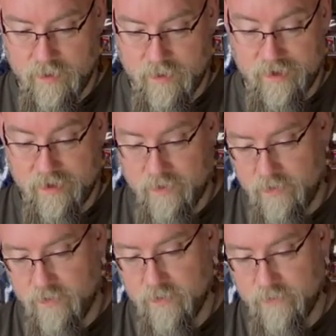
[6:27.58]
yeah,
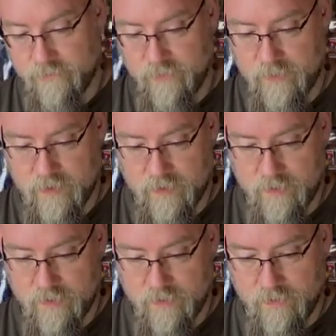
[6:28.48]
no,
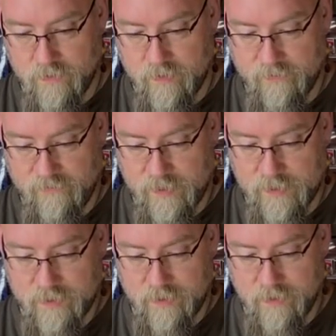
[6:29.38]
without facing.
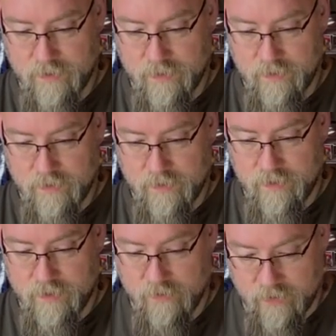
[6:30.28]

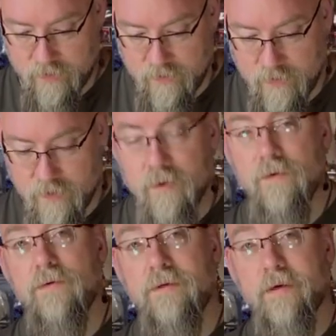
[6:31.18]
There we go.
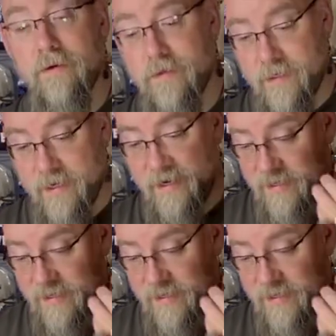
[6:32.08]
So see, he